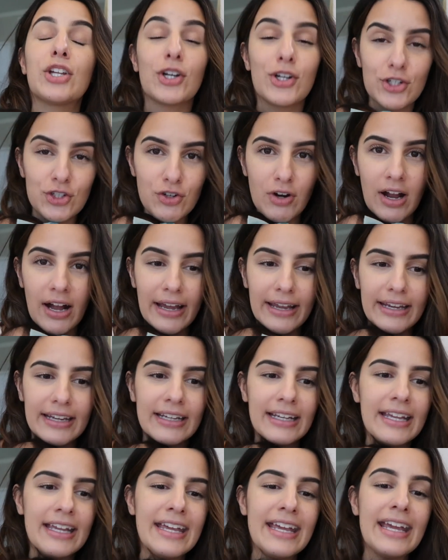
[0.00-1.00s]
you're
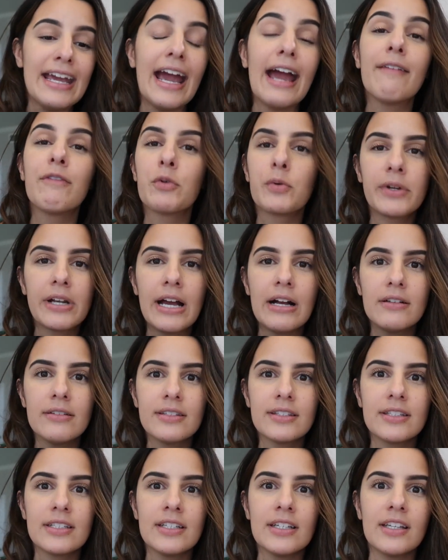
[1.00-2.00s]
trying, everyone
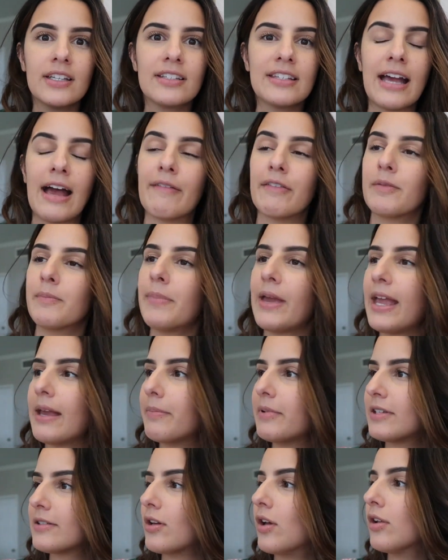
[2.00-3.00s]
else is having
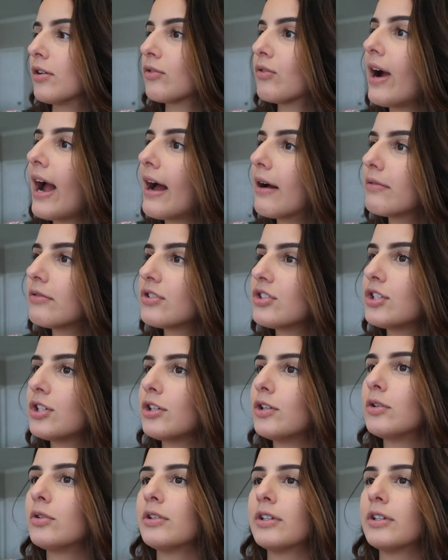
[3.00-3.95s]
babies all around you,